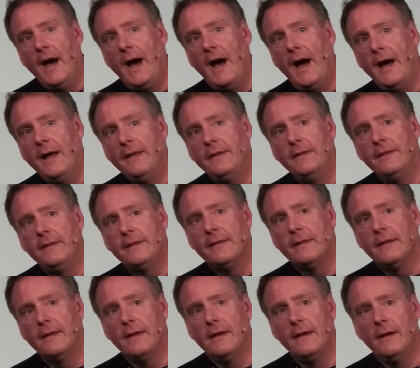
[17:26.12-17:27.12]
And
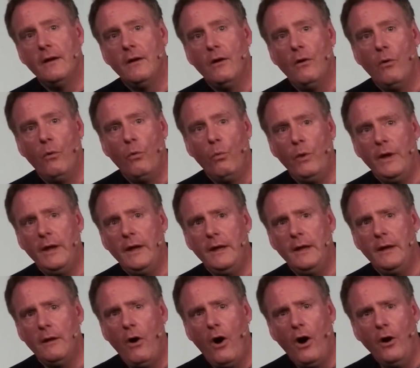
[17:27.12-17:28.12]

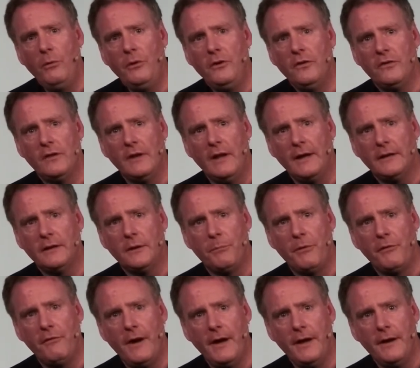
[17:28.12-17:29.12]
how would you select a
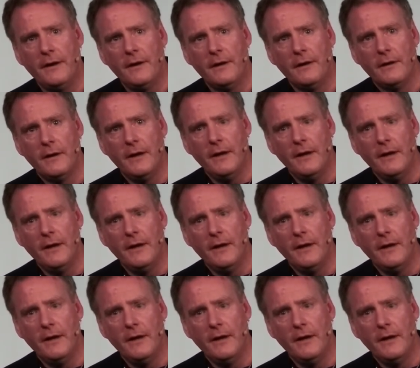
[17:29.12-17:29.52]
provider